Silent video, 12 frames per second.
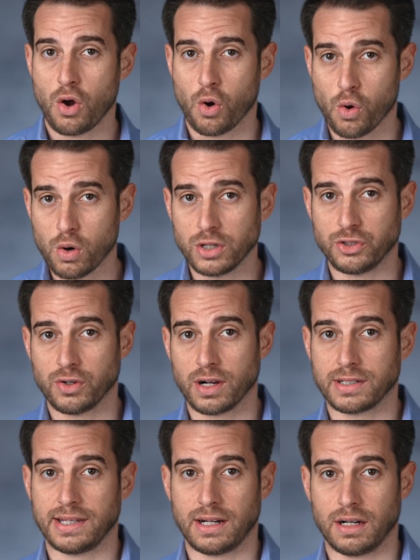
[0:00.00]
or
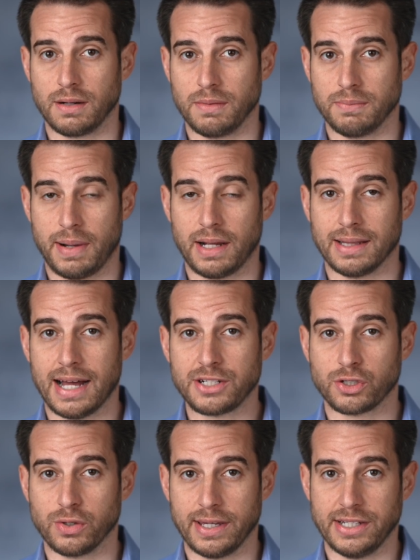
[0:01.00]
drugs that are
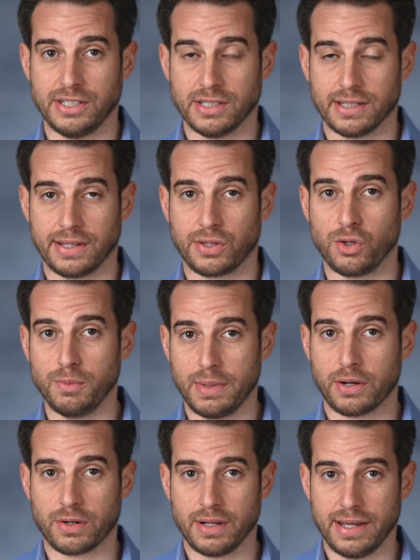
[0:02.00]
biological agents like
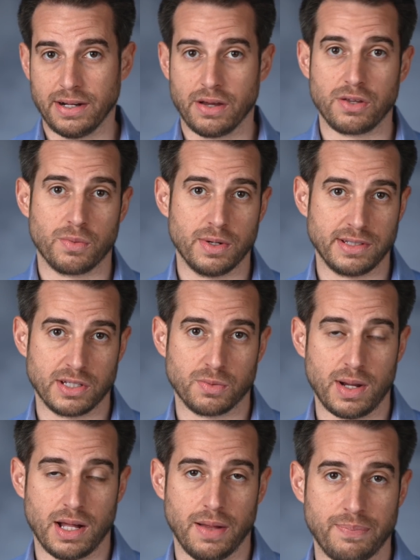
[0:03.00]
Humira and other ones as
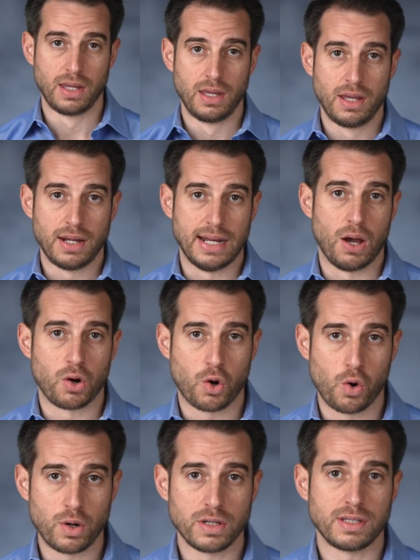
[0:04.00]
well. Now,
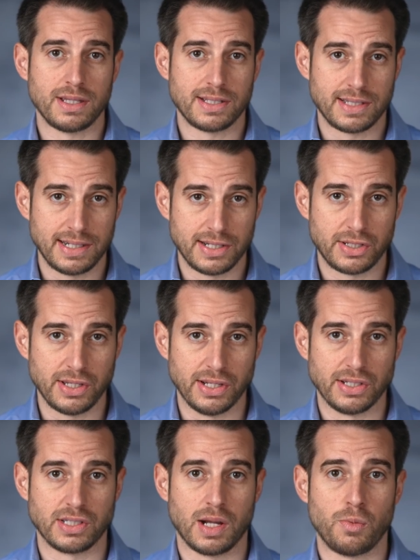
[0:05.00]
according to the
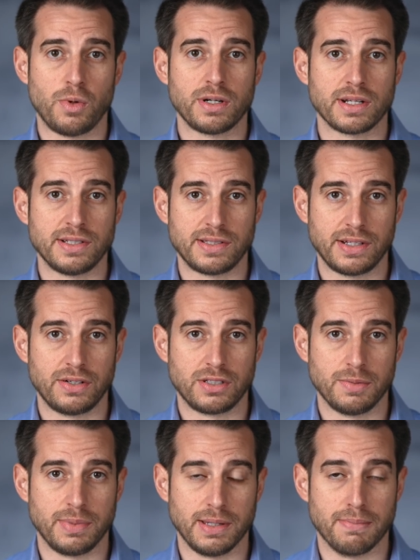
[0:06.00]
CDC, someone considered
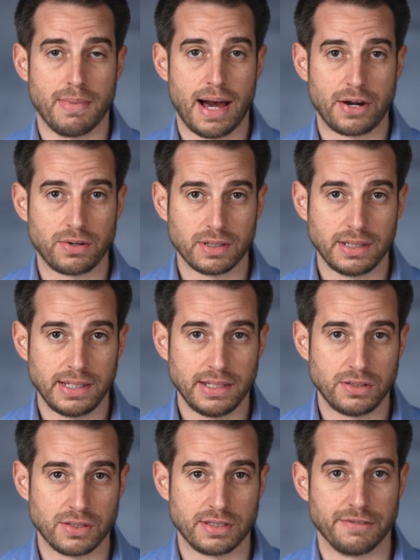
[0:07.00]
to be
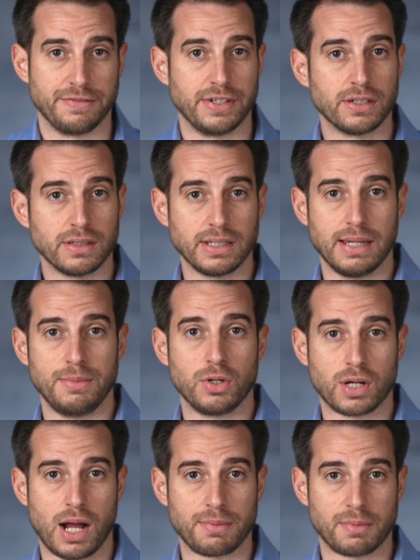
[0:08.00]
moderately to severely
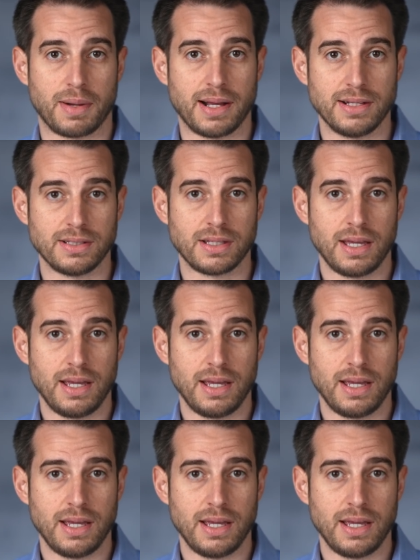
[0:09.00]
immunocompromised,